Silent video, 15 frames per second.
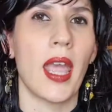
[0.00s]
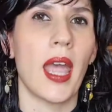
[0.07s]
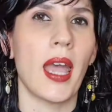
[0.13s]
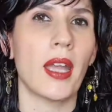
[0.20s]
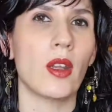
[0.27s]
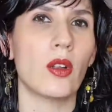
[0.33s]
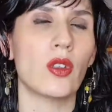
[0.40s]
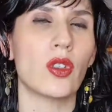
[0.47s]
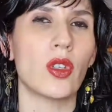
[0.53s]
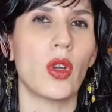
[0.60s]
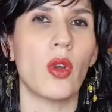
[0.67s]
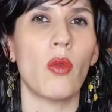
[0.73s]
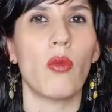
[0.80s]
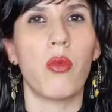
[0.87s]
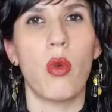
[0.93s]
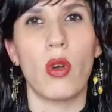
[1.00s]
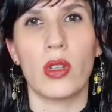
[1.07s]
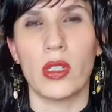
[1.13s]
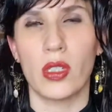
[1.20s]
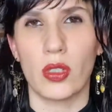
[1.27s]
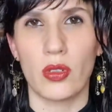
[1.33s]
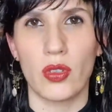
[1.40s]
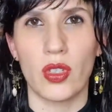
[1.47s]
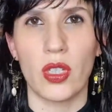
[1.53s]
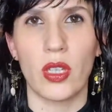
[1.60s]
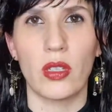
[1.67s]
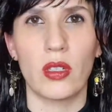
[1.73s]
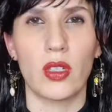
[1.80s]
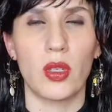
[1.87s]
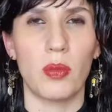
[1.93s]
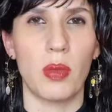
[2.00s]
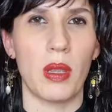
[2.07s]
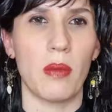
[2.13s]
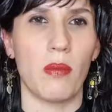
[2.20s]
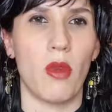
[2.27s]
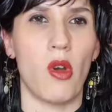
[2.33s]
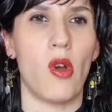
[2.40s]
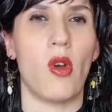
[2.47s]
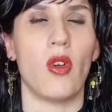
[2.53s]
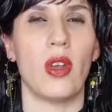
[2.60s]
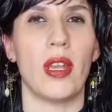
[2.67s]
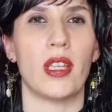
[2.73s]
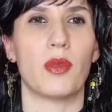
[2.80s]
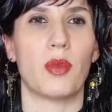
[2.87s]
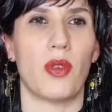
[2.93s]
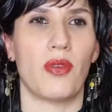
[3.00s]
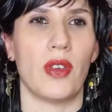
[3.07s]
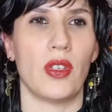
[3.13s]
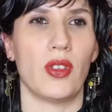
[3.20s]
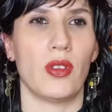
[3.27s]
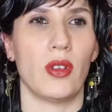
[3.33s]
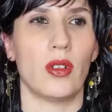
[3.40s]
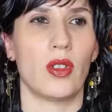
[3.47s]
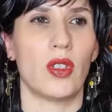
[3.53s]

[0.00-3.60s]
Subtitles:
and also what is considered to be more or less professional.